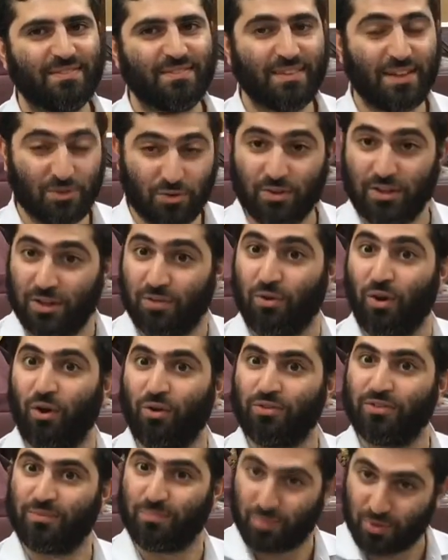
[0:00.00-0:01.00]
That's what he
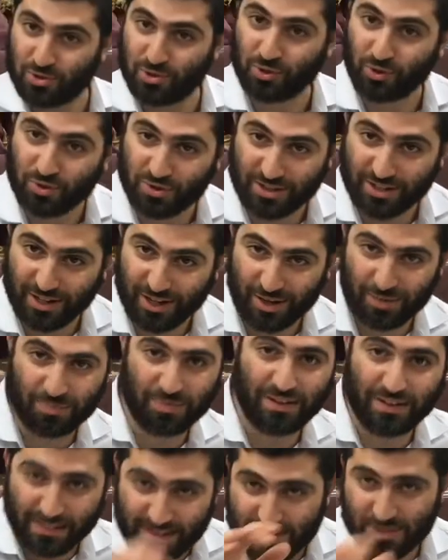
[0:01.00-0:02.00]
wrote. A person who goes on an
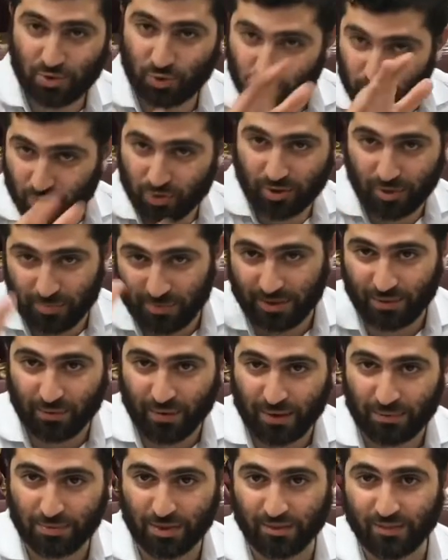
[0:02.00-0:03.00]
airplane, his schuyot are being
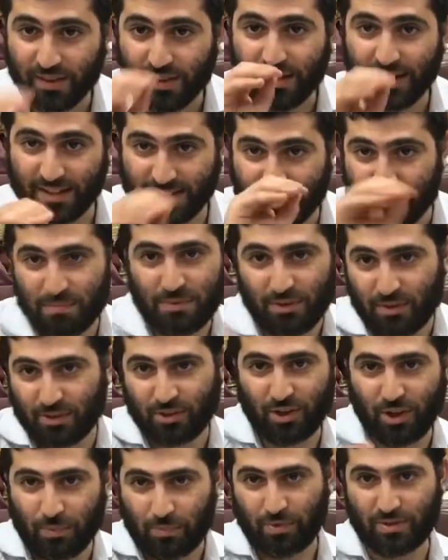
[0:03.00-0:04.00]
wiped out. It's a
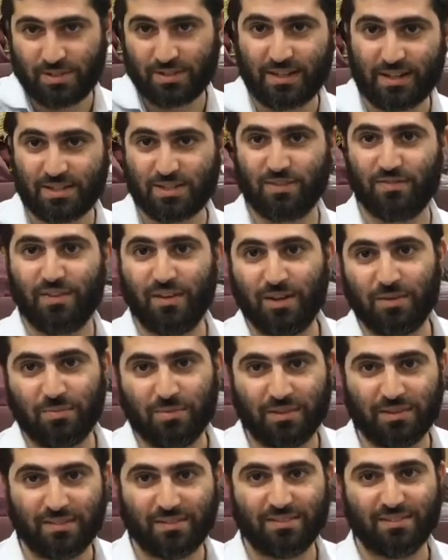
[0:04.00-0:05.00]
miracle a person gets off an airplane.